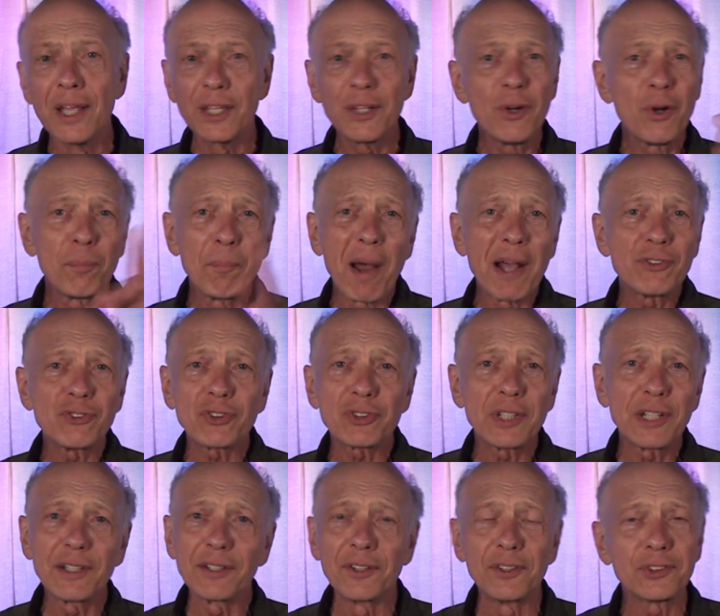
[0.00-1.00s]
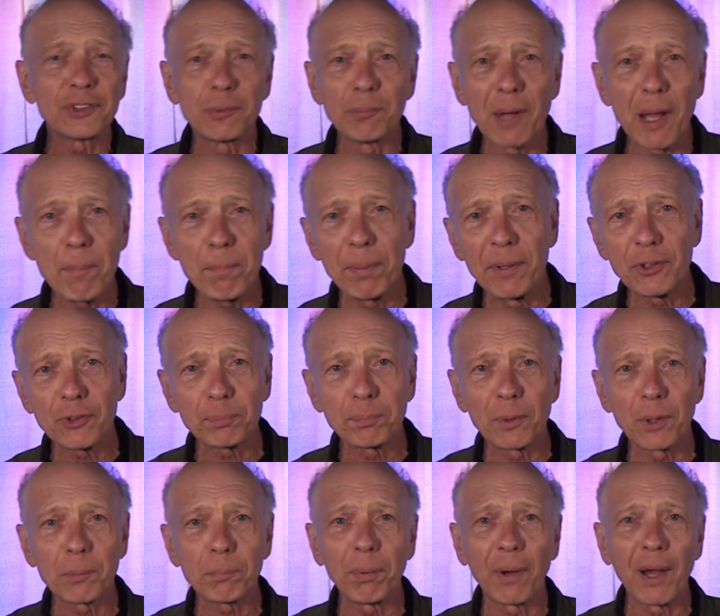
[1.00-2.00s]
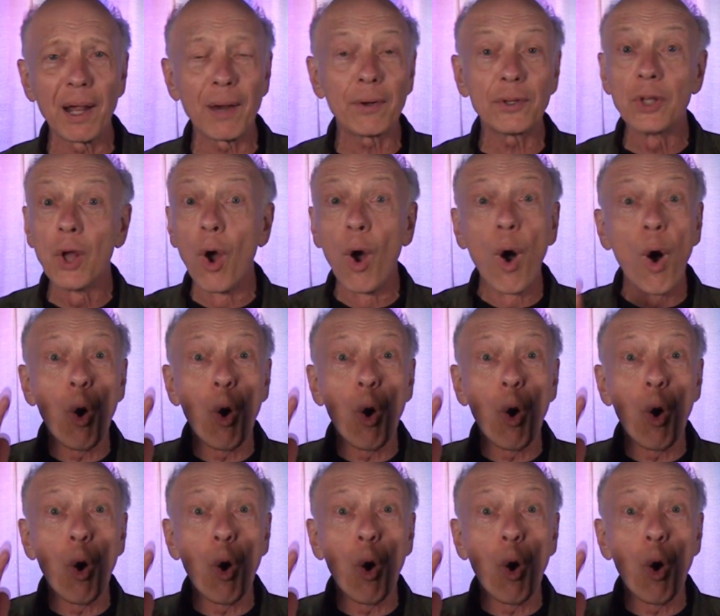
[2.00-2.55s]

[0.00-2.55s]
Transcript: You know, my Steelers and my Pittsburgh Pirates.